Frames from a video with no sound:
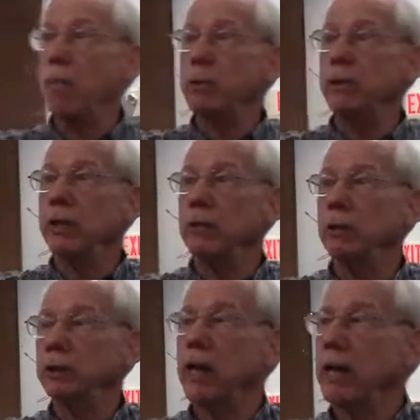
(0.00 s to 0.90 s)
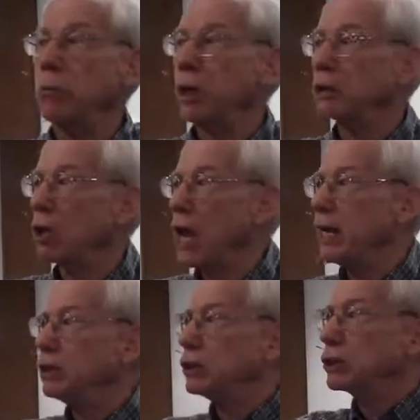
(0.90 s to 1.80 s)
hope you can understand what it's
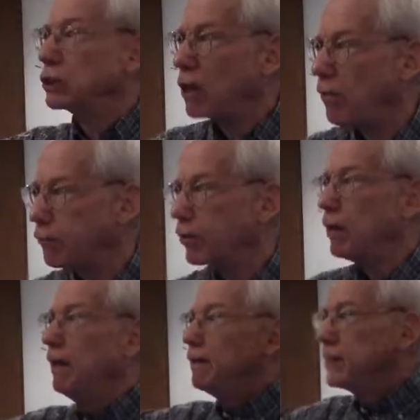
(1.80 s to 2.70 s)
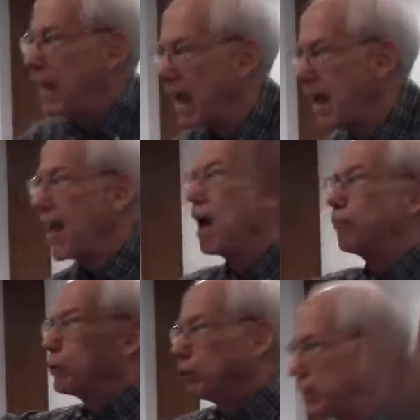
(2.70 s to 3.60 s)
like to suffer day
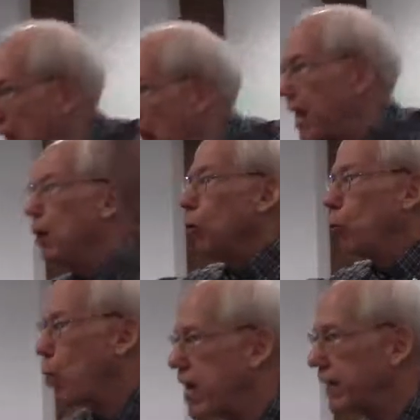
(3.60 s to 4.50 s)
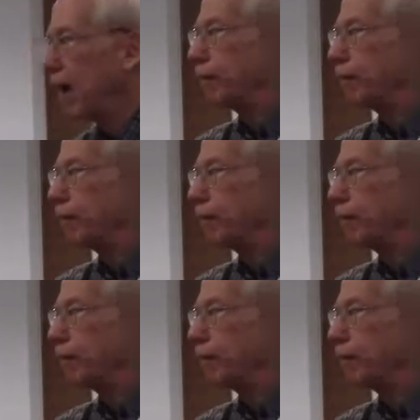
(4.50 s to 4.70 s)
after day, week